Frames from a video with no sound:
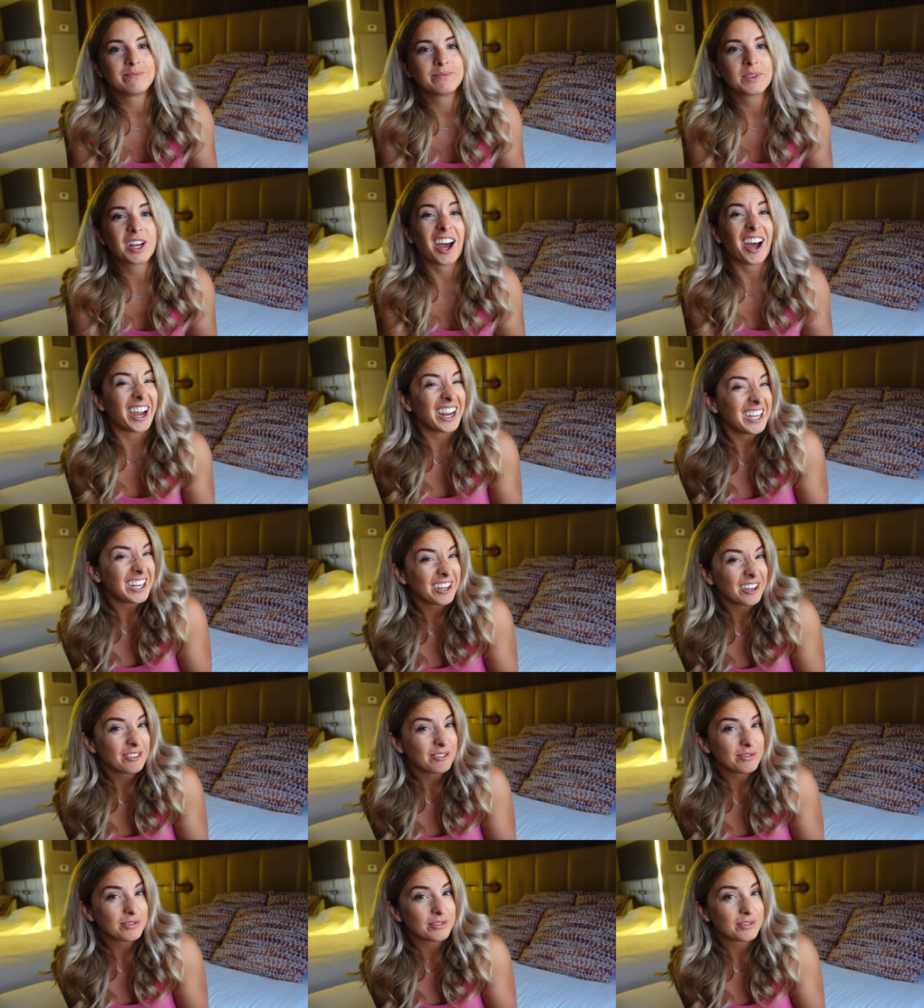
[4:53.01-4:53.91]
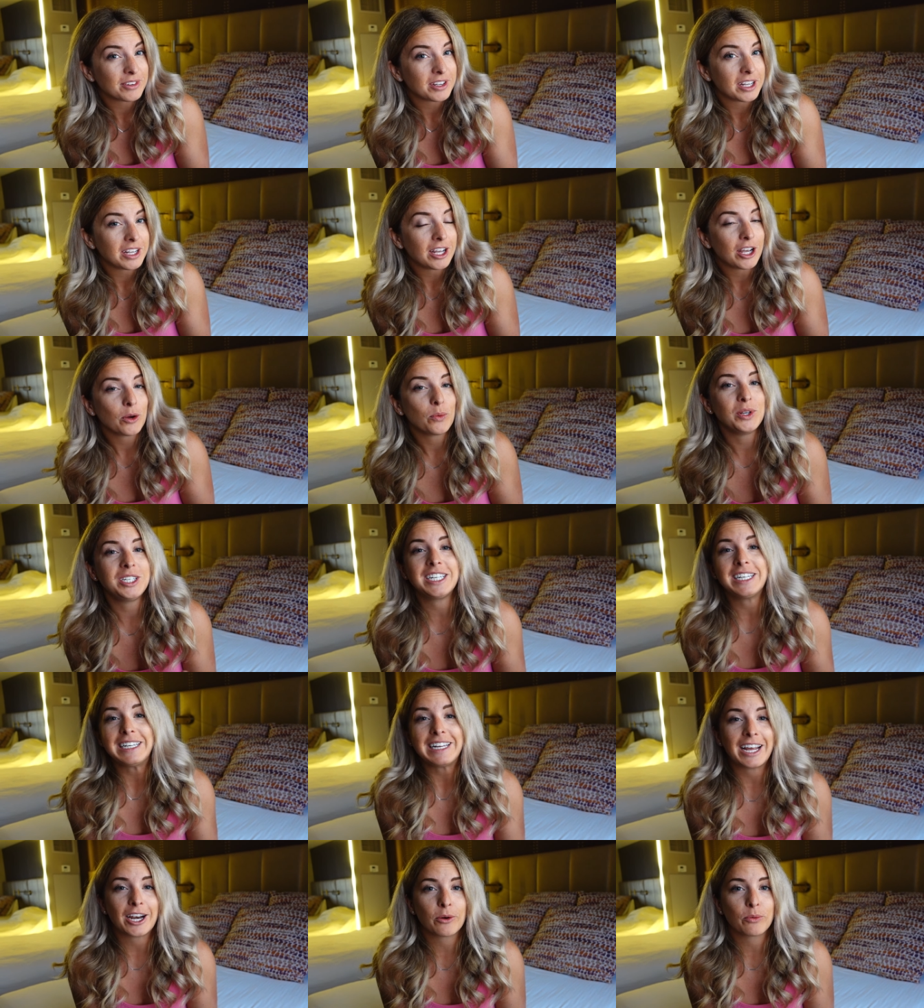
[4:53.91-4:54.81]
Kind of. We
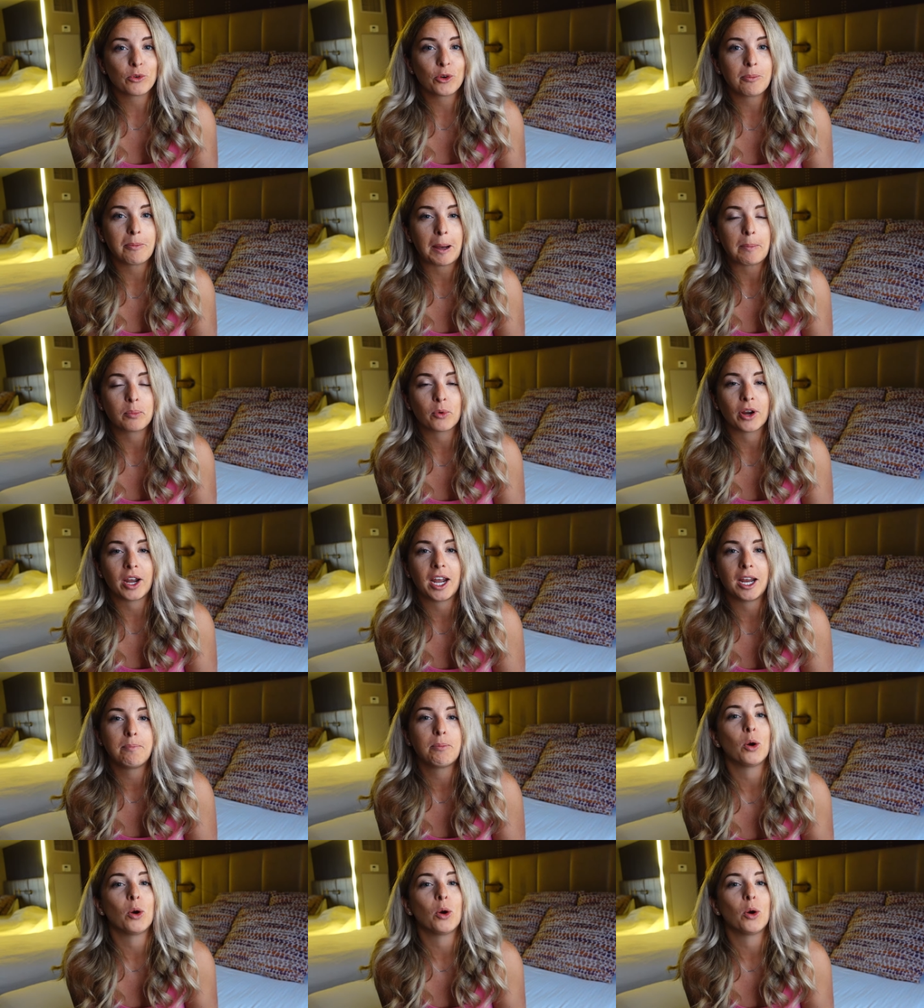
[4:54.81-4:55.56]
didn't get a room upgrade,